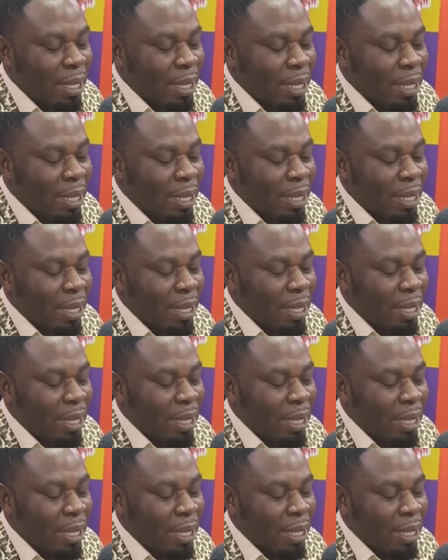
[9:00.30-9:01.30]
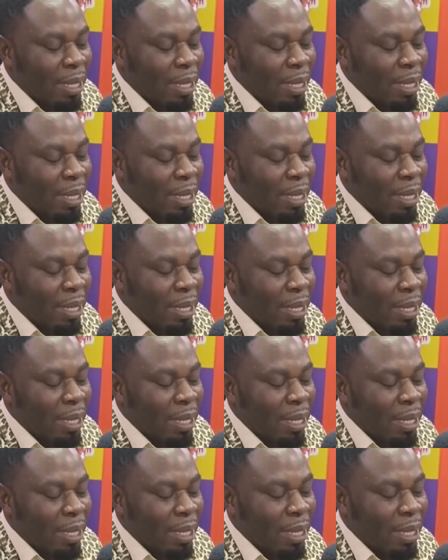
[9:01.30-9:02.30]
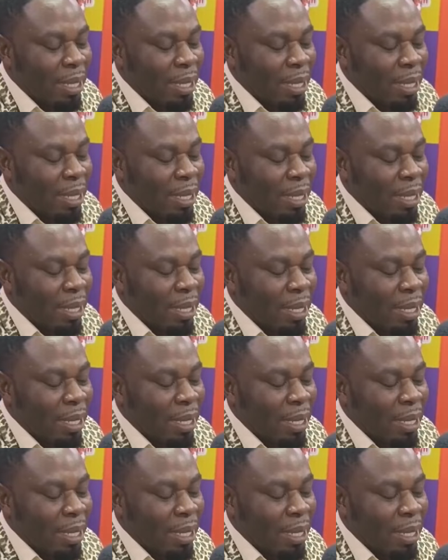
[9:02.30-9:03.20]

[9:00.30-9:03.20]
[no speech]